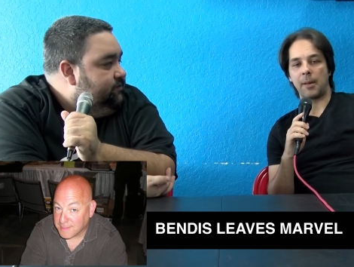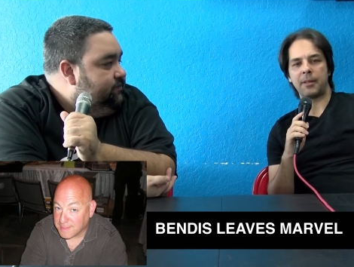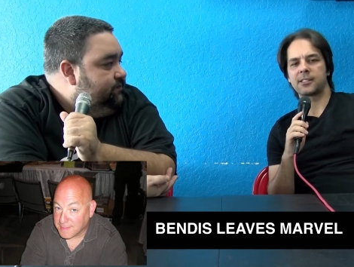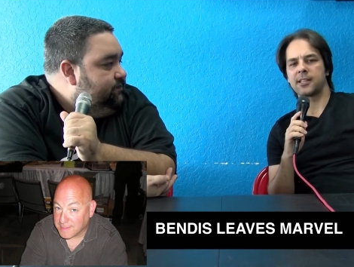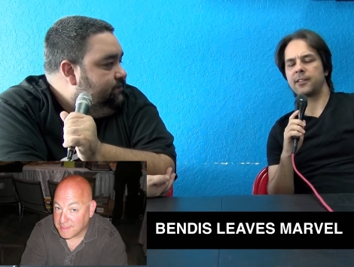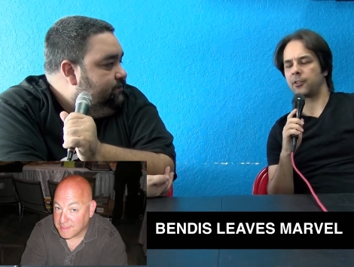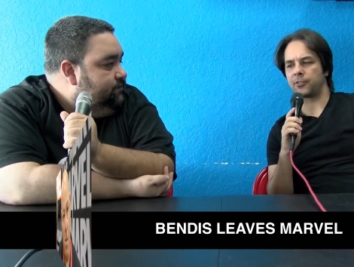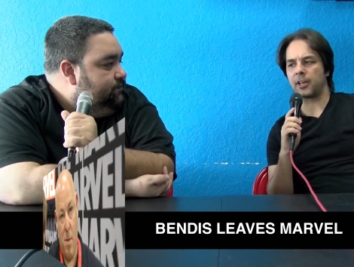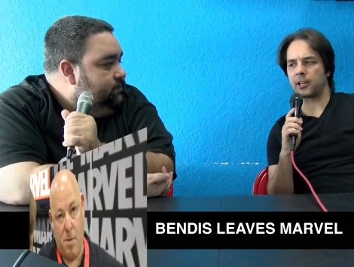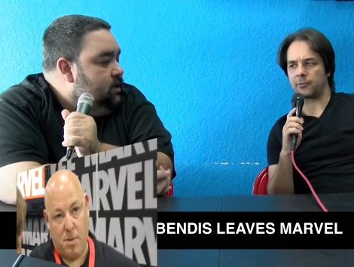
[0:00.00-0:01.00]
Speaker 1: I'm not saying they'll
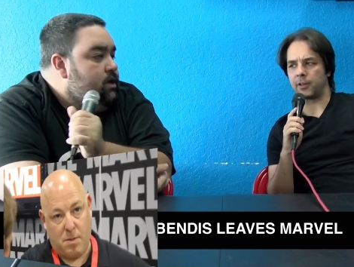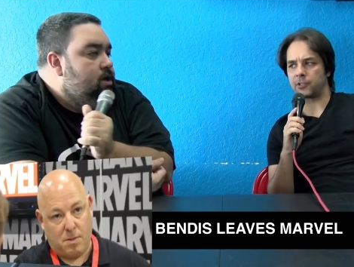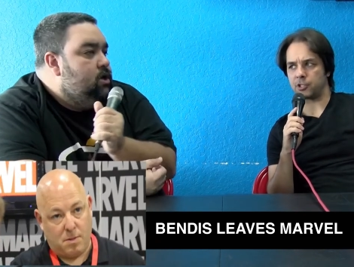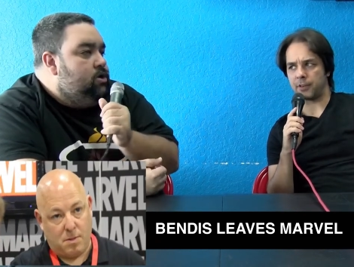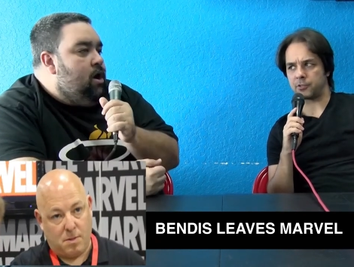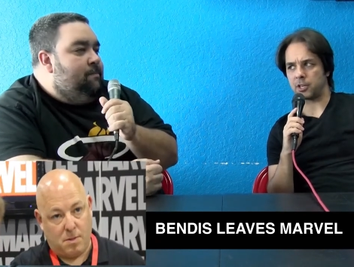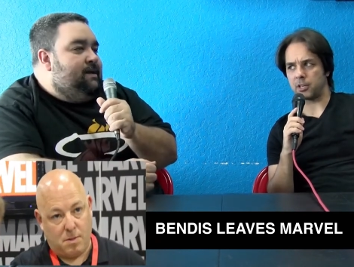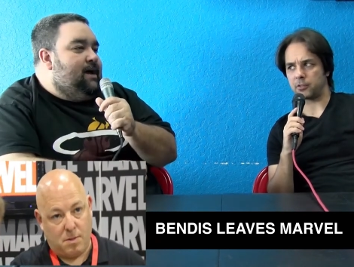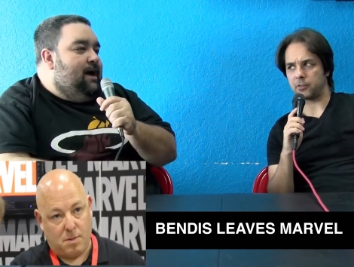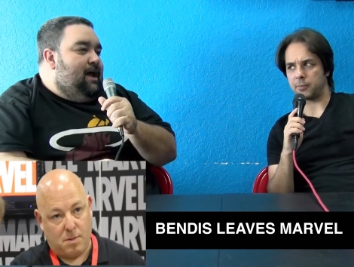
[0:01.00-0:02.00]
sacrifice Geoff. No, Johns I
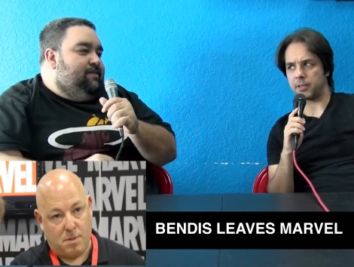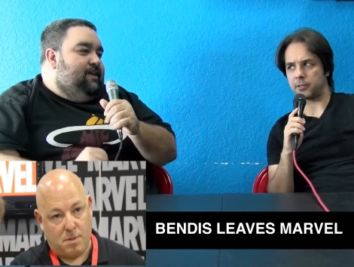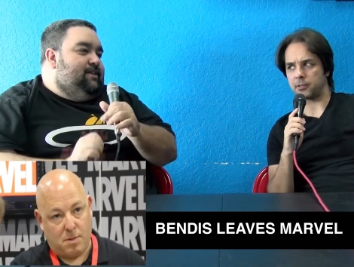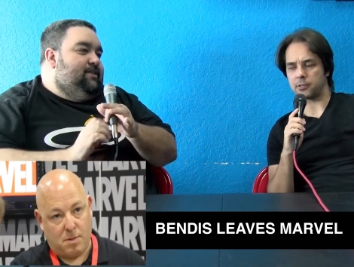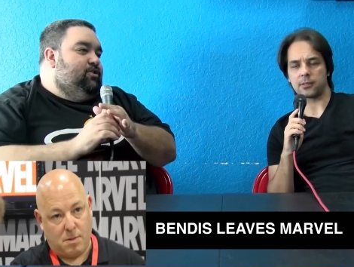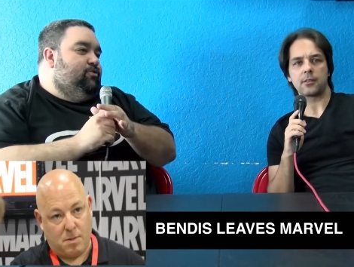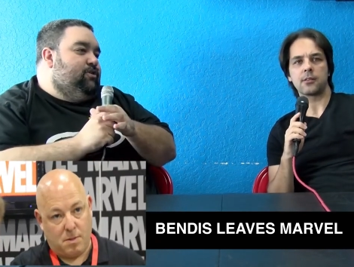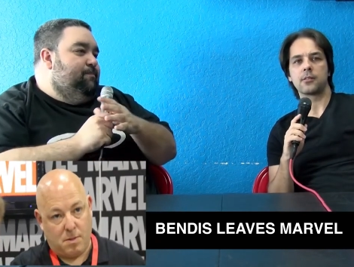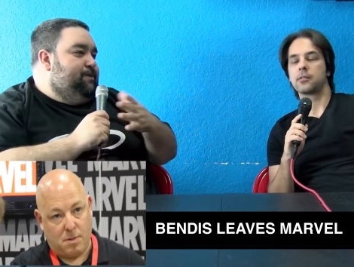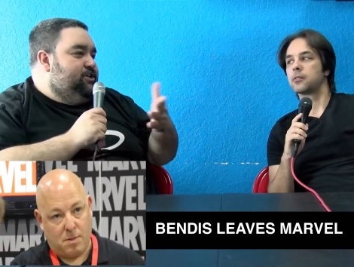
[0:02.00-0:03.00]
mean I, I, think that they'll
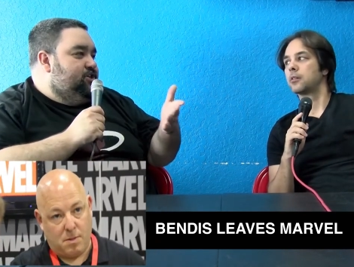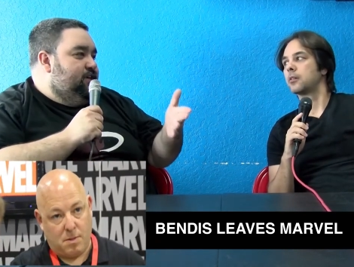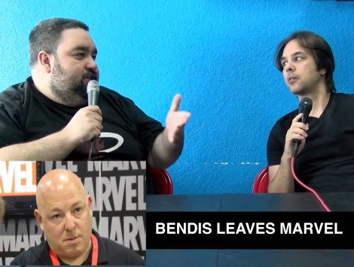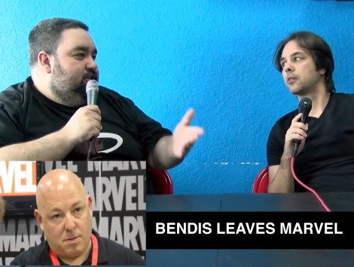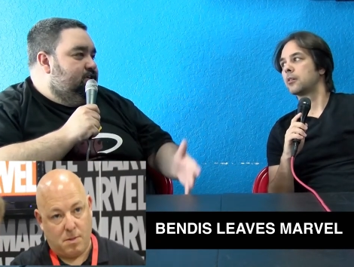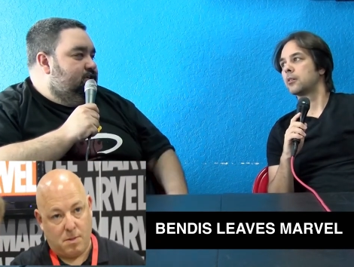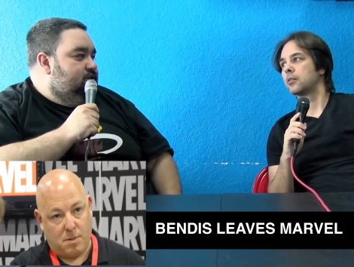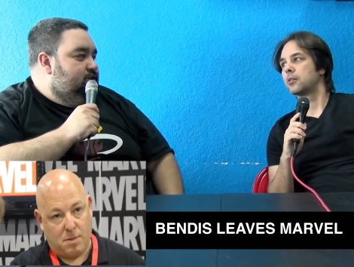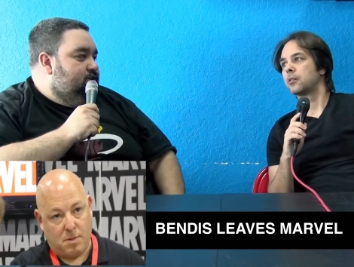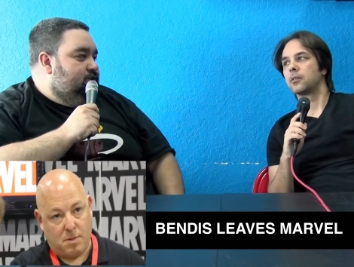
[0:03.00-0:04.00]
capitulate to,
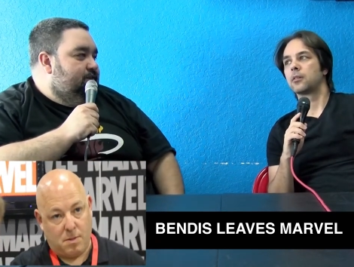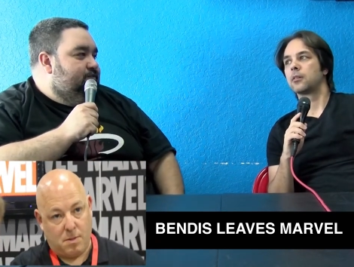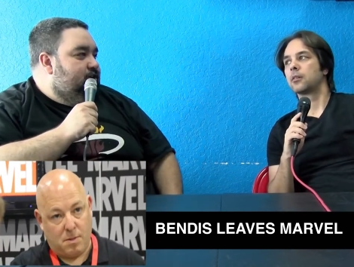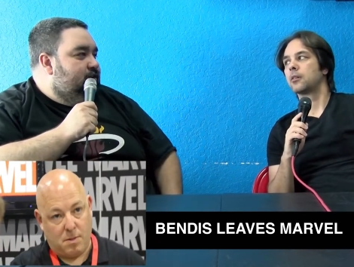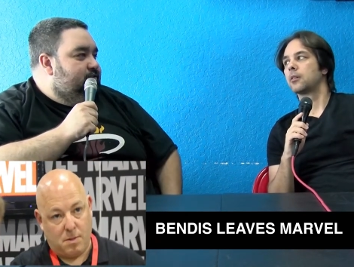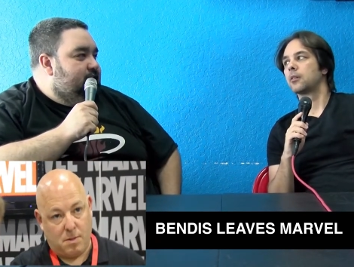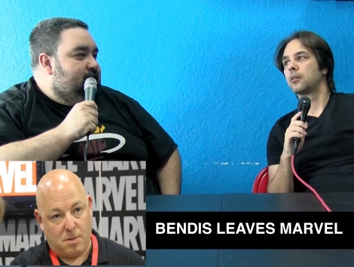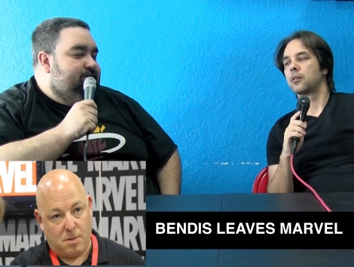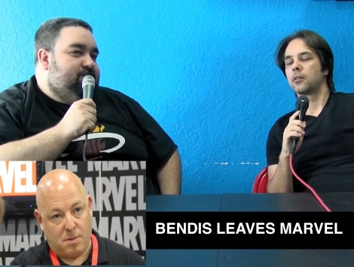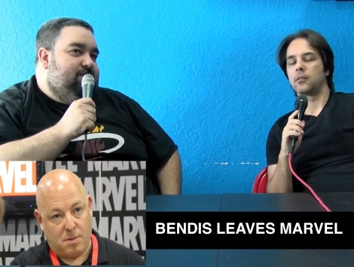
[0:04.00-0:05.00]
to Geoff Johns.
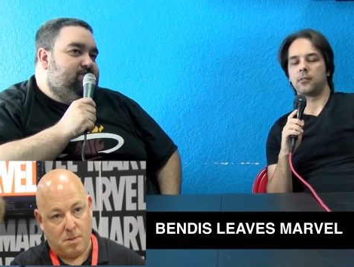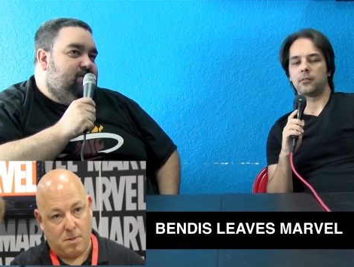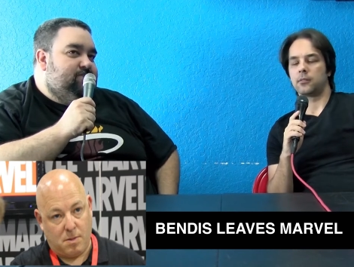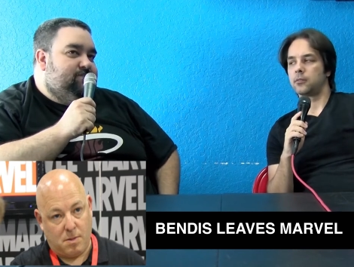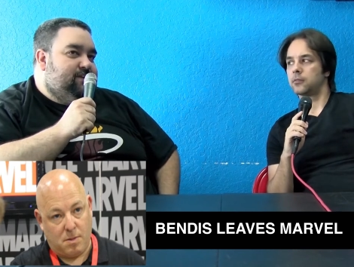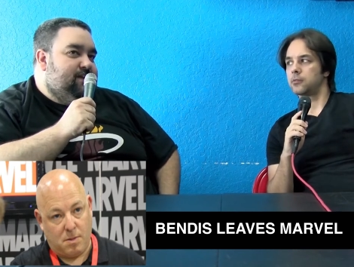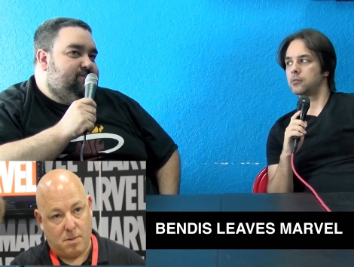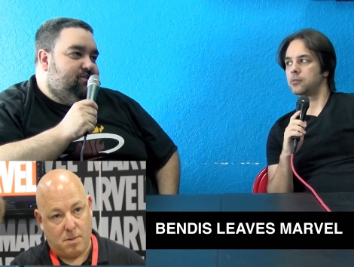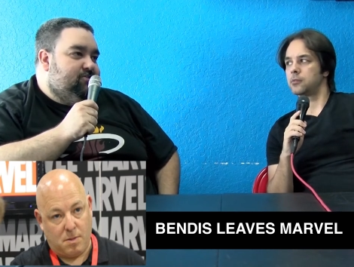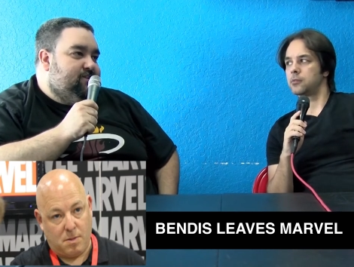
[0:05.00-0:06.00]
Like if Geoff Johns
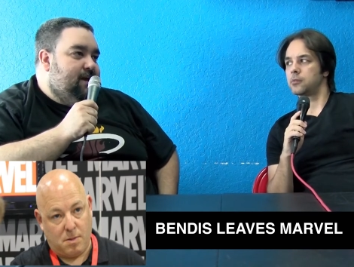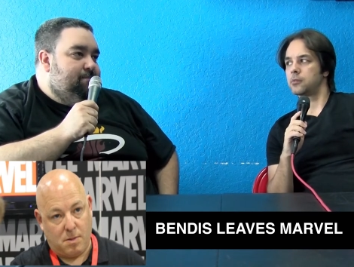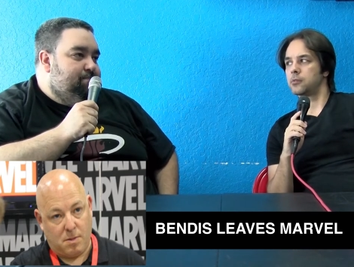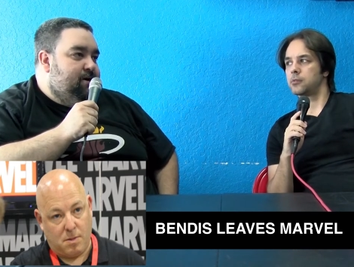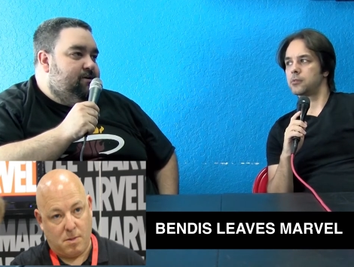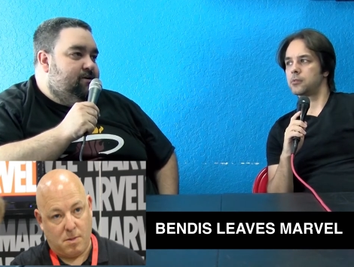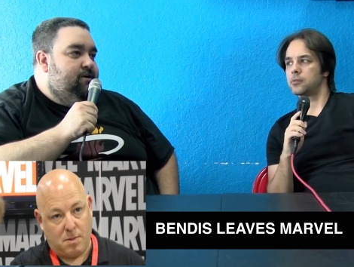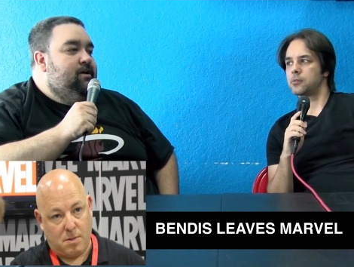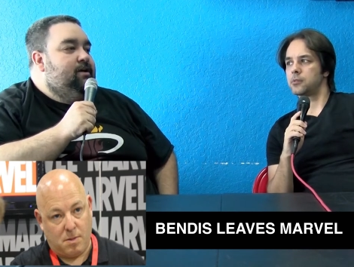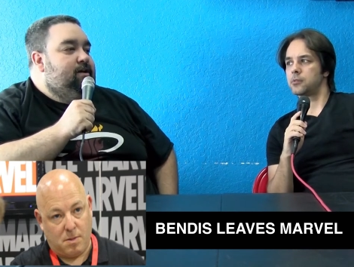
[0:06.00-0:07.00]
gets starts getting butt hurt,